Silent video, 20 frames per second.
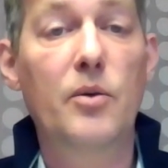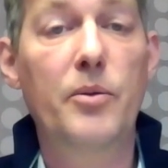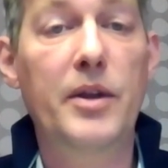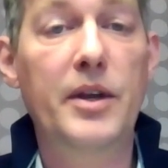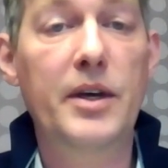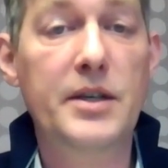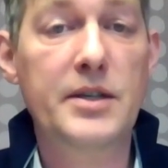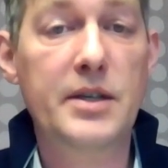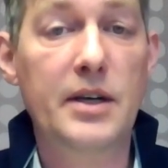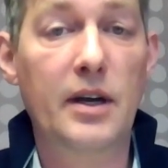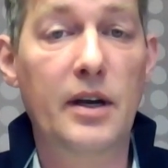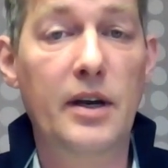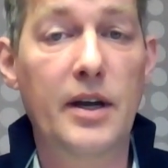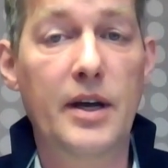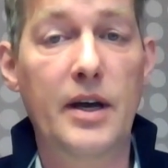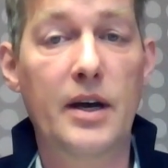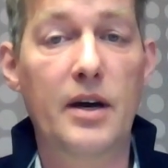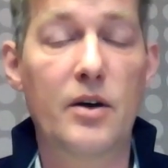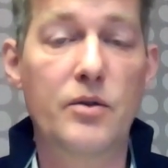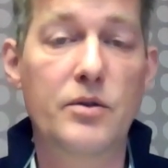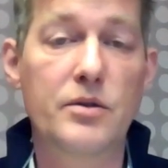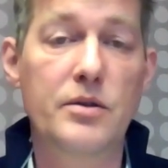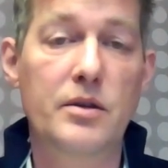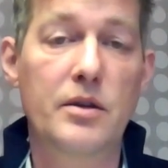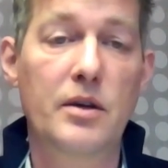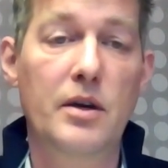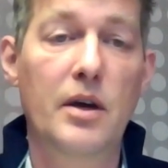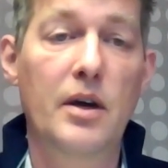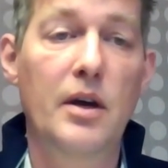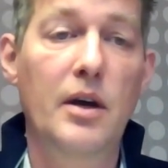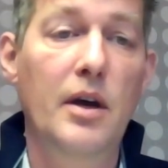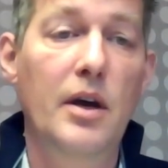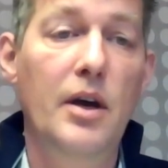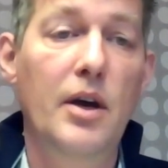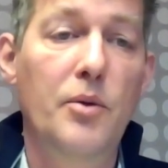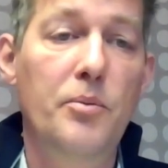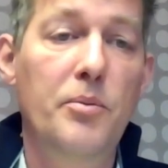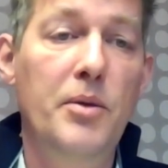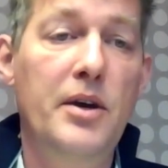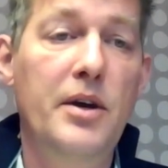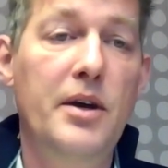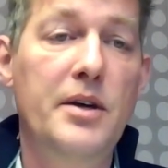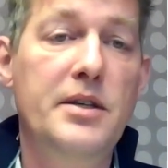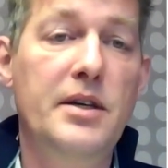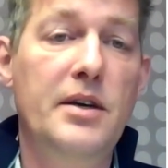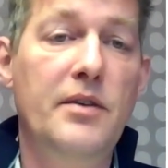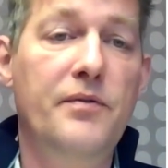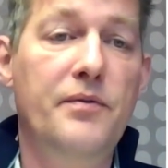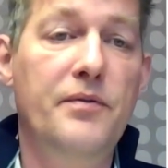with Excel layouts. Because